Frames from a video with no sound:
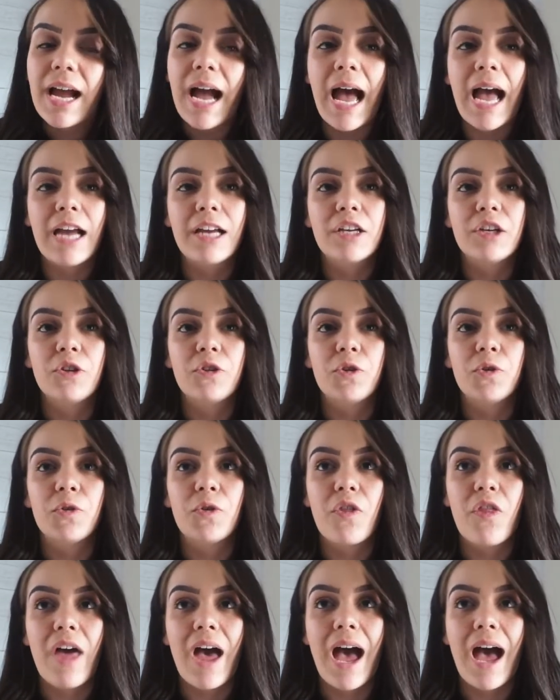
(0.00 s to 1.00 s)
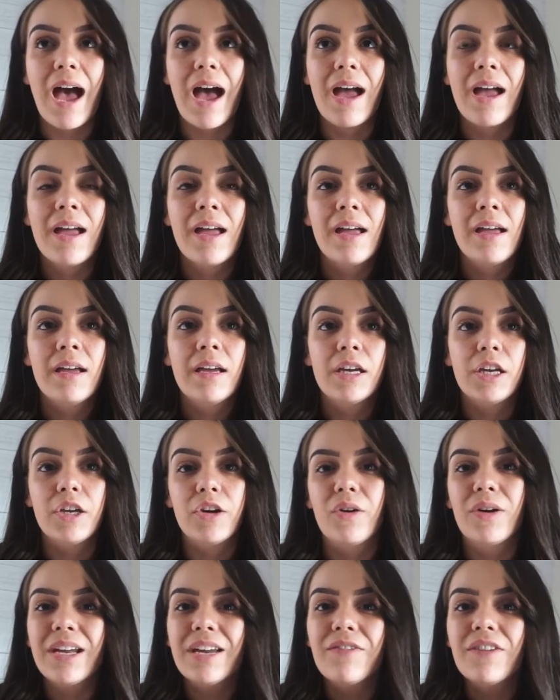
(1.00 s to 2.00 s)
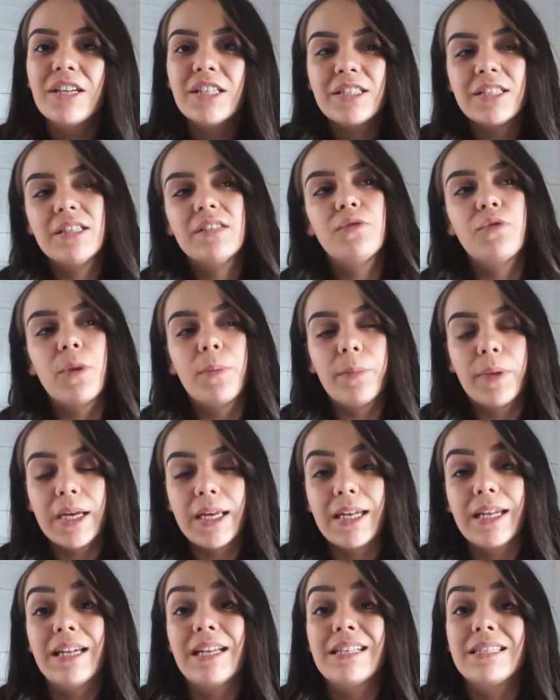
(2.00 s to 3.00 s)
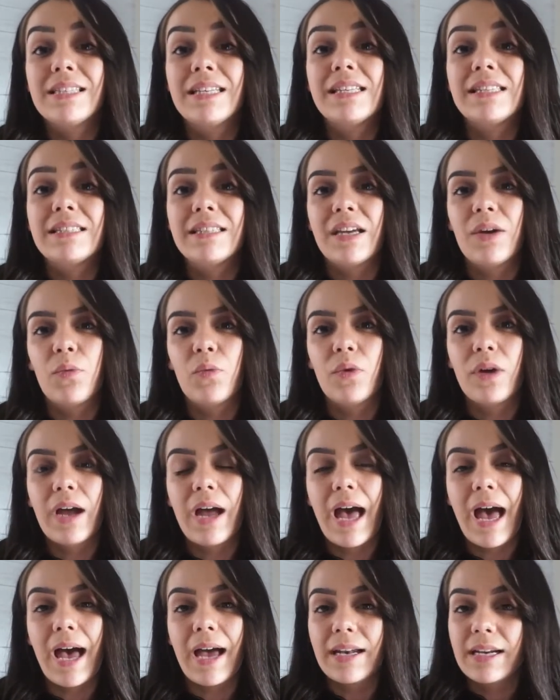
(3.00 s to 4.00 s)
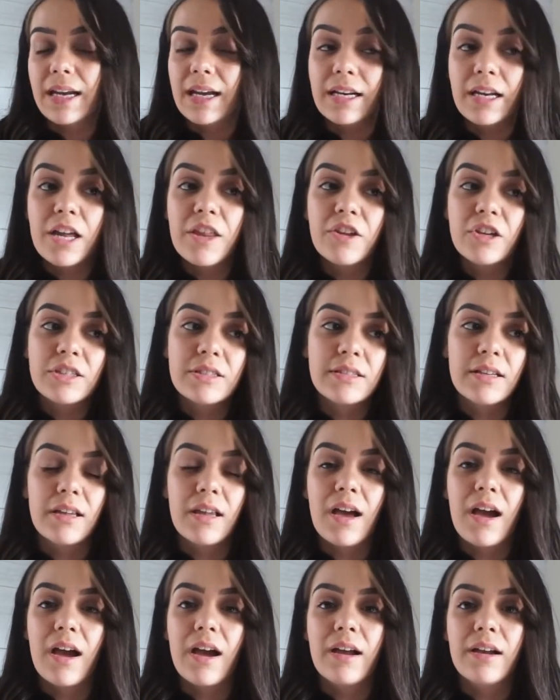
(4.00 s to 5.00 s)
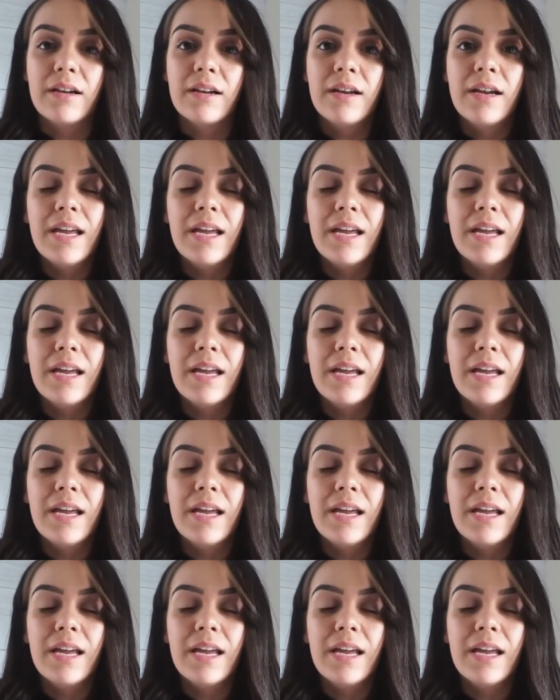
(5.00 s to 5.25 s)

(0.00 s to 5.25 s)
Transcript: I knew that, you know, even just from being an assistant at another salon,